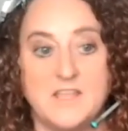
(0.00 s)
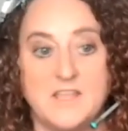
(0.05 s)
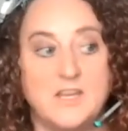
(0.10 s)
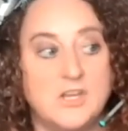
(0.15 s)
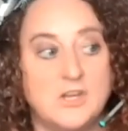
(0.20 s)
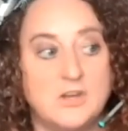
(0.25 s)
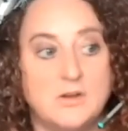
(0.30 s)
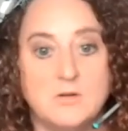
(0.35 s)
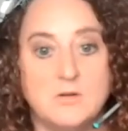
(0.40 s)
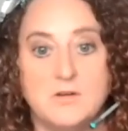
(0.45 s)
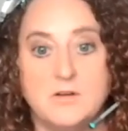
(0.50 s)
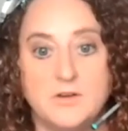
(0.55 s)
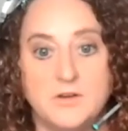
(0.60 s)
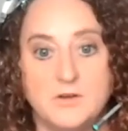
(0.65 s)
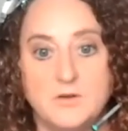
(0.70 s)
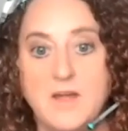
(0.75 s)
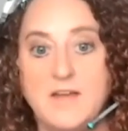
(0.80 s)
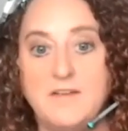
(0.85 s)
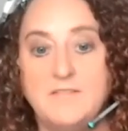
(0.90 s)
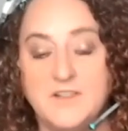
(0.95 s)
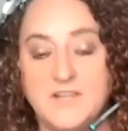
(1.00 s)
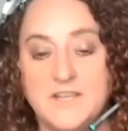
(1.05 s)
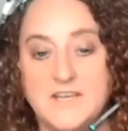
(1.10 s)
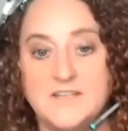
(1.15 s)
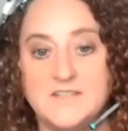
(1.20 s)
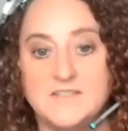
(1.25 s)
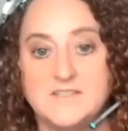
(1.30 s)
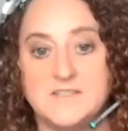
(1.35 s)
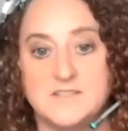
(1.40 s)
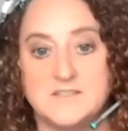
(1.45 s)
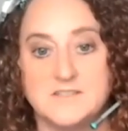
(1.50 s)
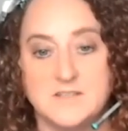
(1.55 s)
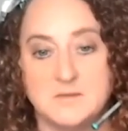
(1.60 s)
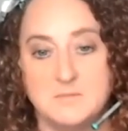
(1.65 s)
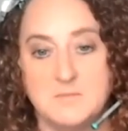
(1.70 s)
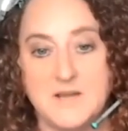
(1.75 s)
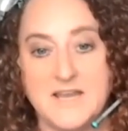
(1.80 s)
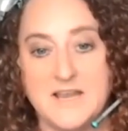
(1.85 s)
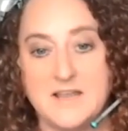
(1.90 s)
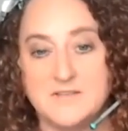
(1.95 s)
Like you have a list and
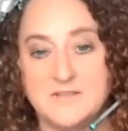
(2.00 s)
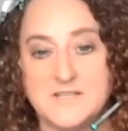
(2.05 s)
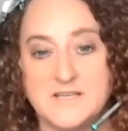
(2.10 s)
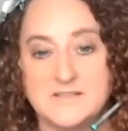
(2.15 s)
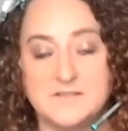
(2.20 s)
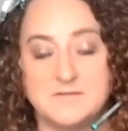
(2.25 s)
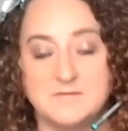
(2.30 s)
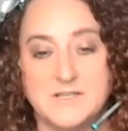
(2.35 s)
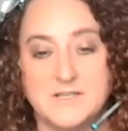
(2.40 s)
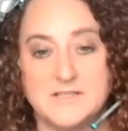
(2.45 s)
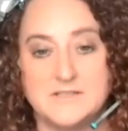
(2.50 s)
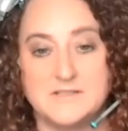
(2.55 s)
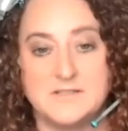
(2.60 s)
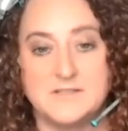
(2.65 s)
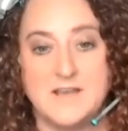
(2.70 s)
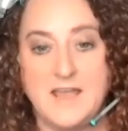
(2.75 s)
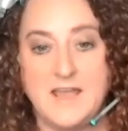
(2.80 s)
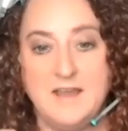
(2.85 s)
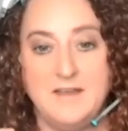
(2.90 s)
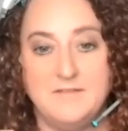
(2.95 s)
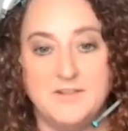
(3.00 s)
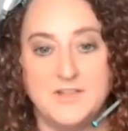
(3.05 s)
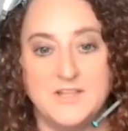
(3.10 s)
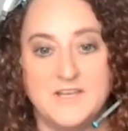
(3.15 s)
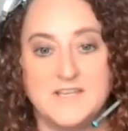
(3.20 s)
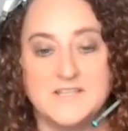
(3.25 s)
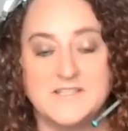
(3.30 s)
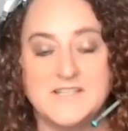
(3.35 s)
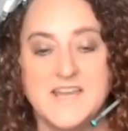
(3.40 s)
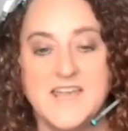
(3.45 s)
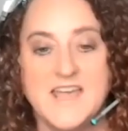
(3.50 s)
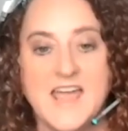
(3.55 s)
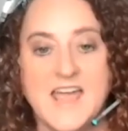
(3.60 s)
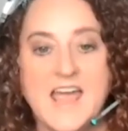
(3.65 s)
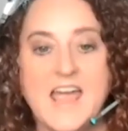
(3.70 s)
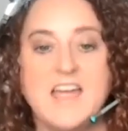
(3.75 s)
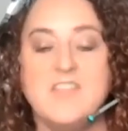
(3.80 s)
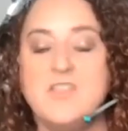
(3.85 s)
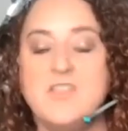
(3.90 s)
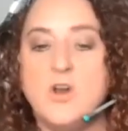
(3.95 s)
somebody else has a list and I have a list,
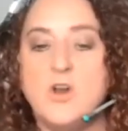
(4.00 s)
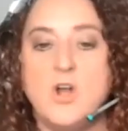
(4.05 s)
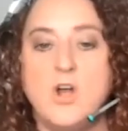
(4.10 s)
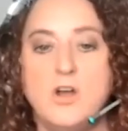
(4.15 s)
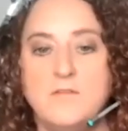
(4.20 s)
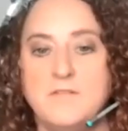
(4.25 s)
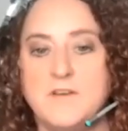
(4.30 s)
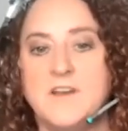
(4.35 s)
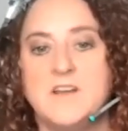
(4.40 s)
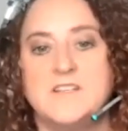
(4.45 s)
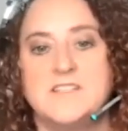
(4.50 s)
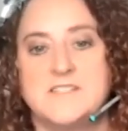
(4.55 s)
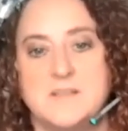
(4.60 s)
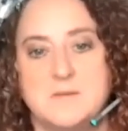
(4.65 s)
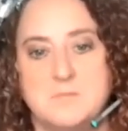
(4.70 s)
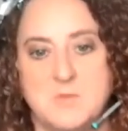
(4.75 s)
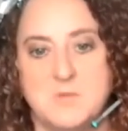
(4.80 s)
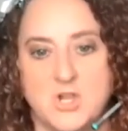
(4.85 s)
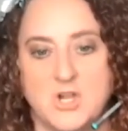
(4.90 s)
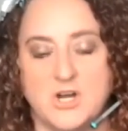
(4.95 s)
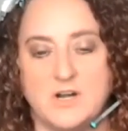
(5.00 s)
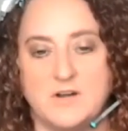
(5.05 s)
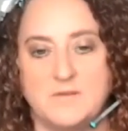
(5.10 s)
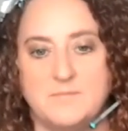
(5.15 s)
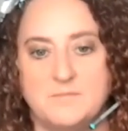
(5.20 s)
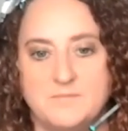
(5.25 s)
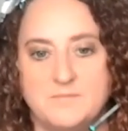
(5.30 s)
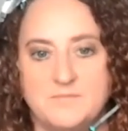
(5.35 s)
and they're all very similar.